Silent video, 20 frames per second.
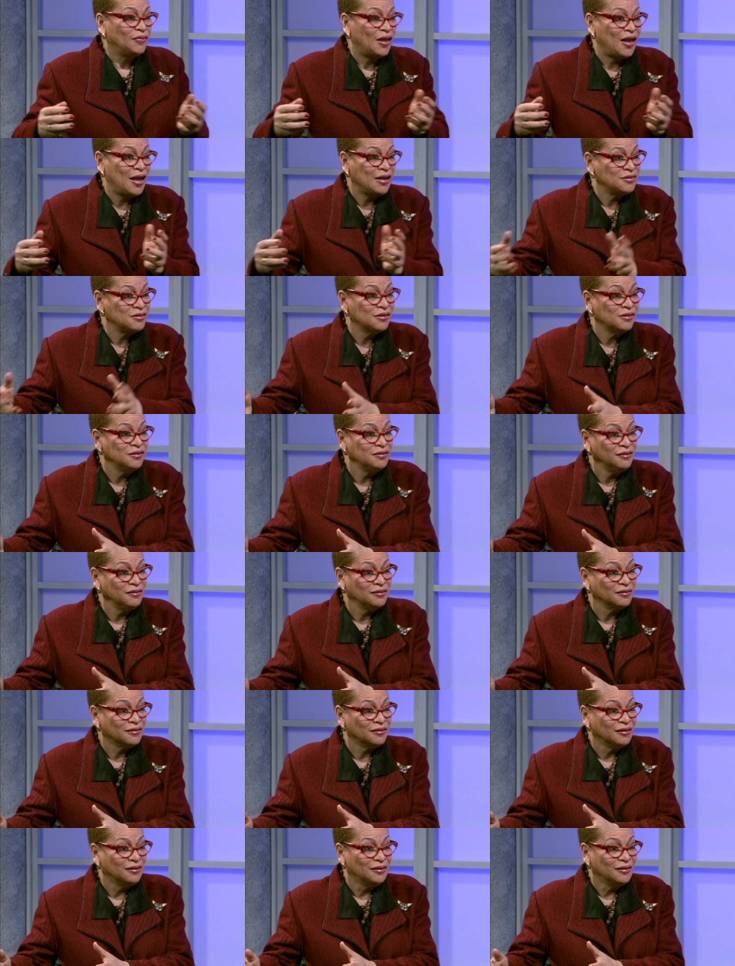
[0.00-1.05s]
excellent
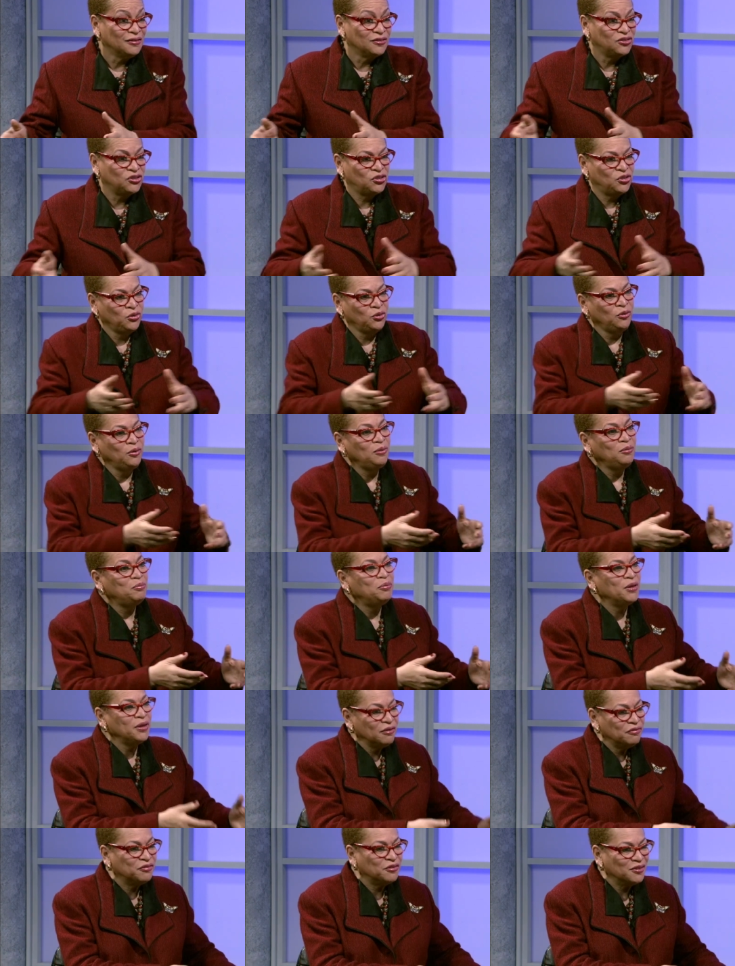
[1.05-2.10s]
right. to
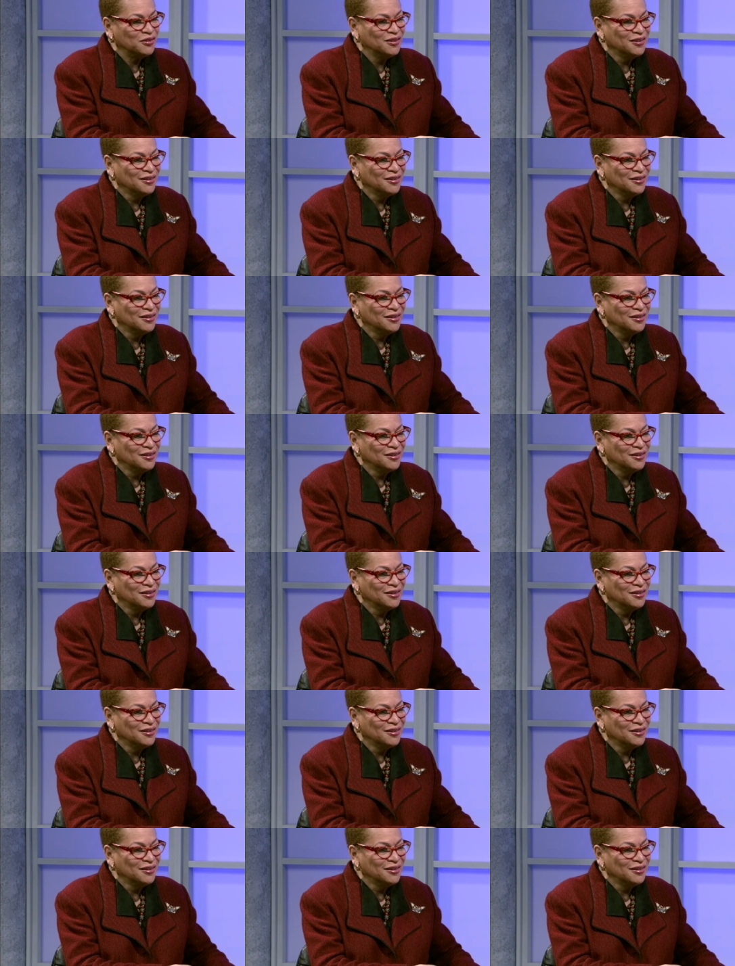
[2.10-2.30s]
pitiful.